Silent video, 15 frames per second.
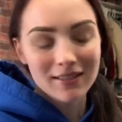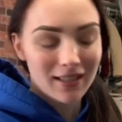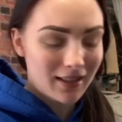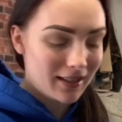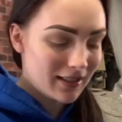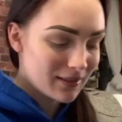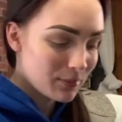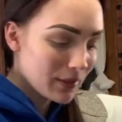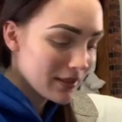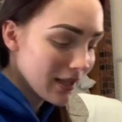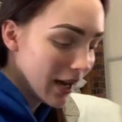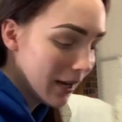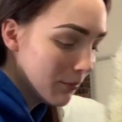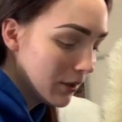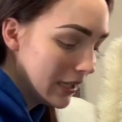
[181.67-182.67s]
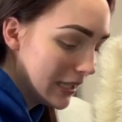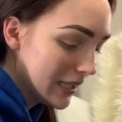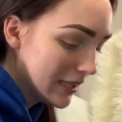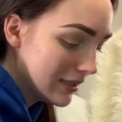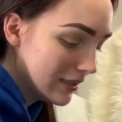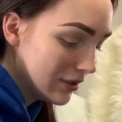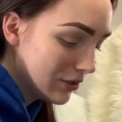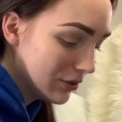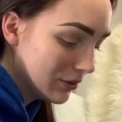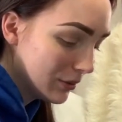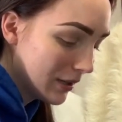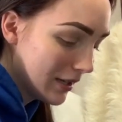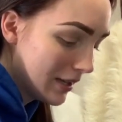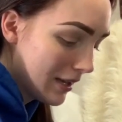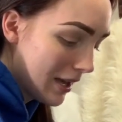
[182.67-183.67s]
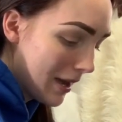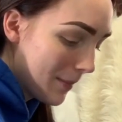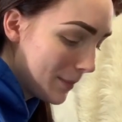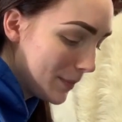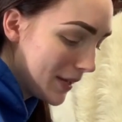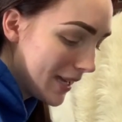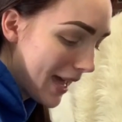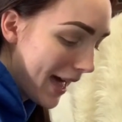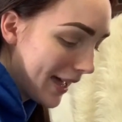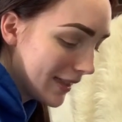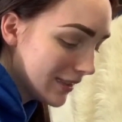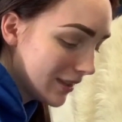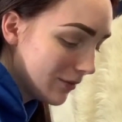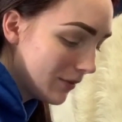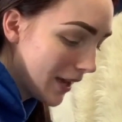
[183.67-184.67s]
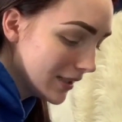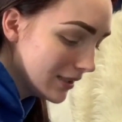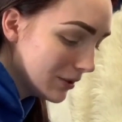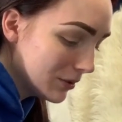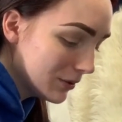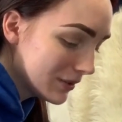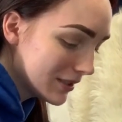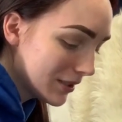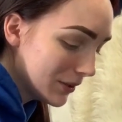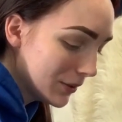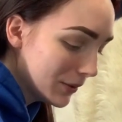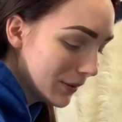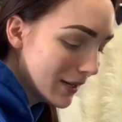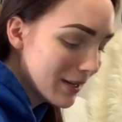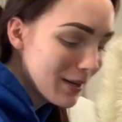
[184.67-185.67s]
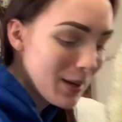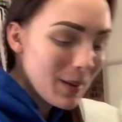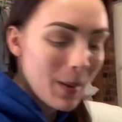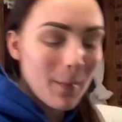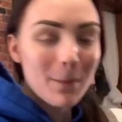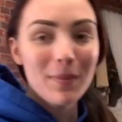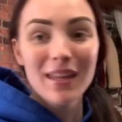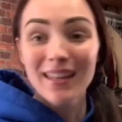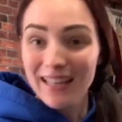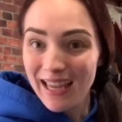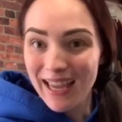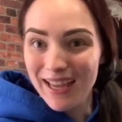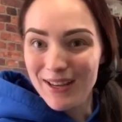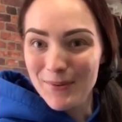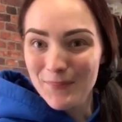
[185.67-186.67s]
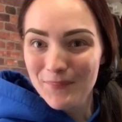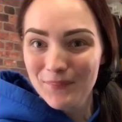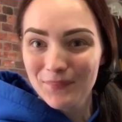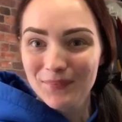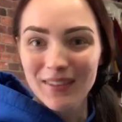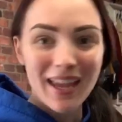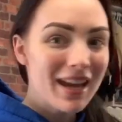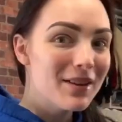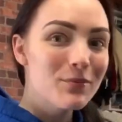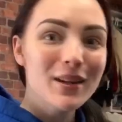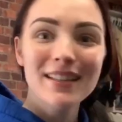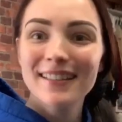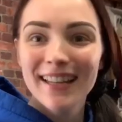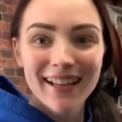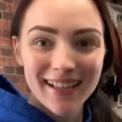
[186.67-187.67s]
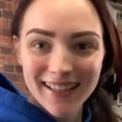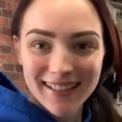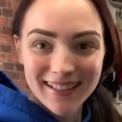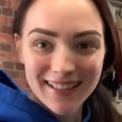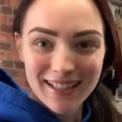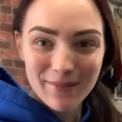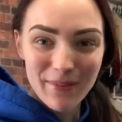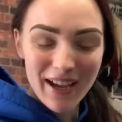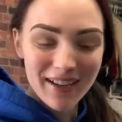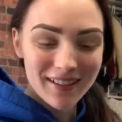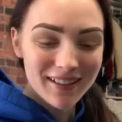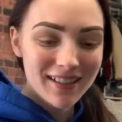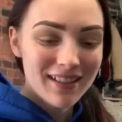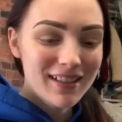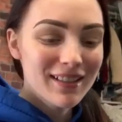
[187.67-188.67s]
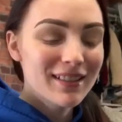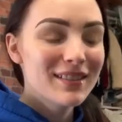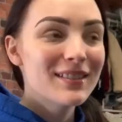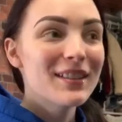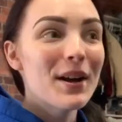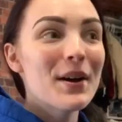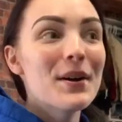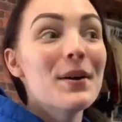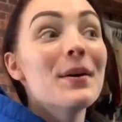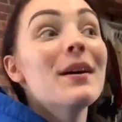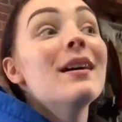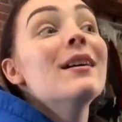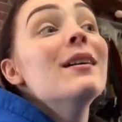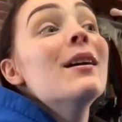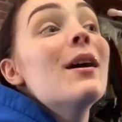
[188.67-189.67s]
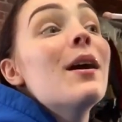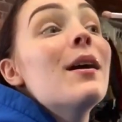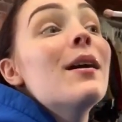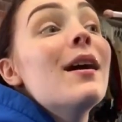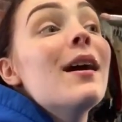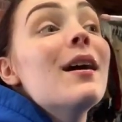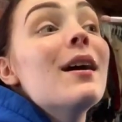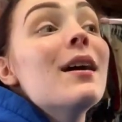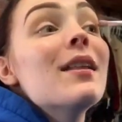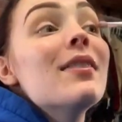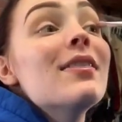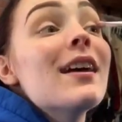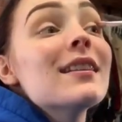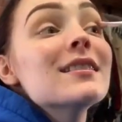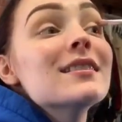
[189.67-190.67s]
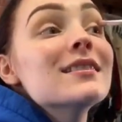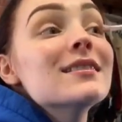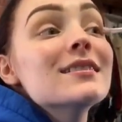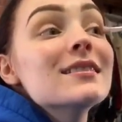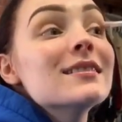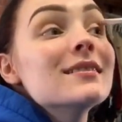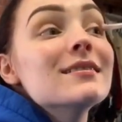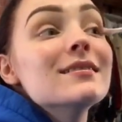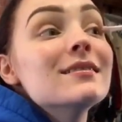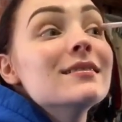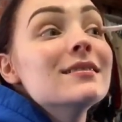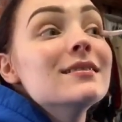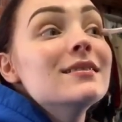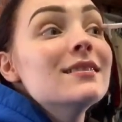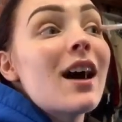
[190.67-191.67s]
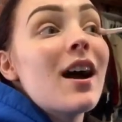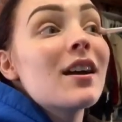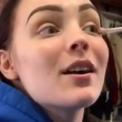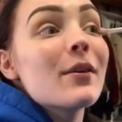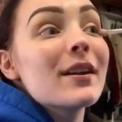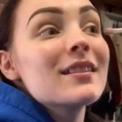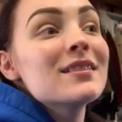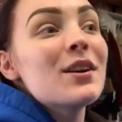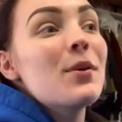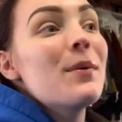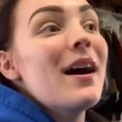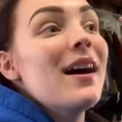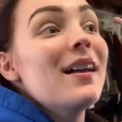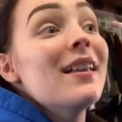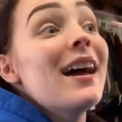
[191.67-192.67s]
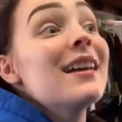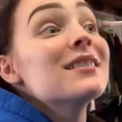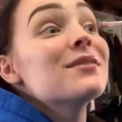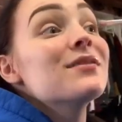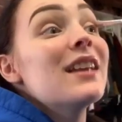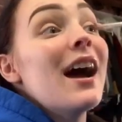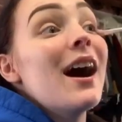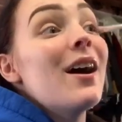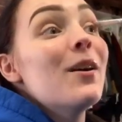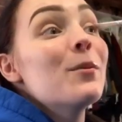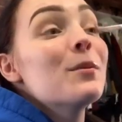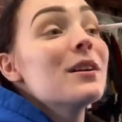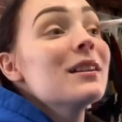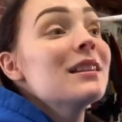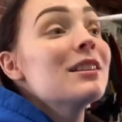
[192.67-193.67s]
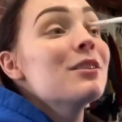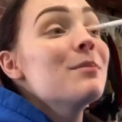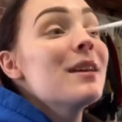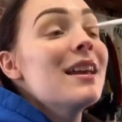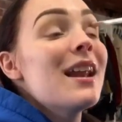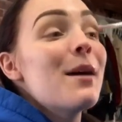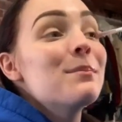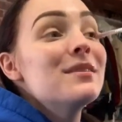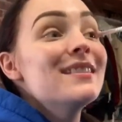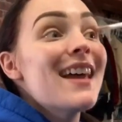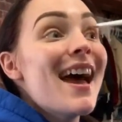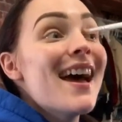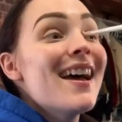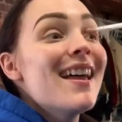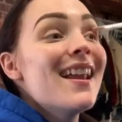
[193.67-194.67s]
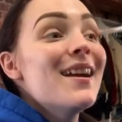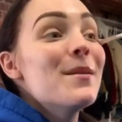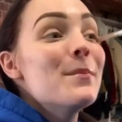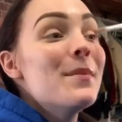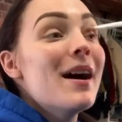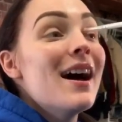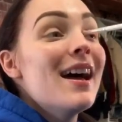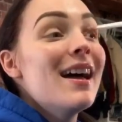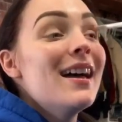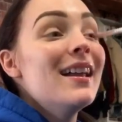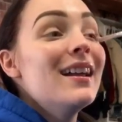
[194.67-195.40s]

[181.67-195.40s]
telling us what time we needed to be at the venue to meet him, and we didn't get an email. So that's not going so well as of now. We're a little bit upset, but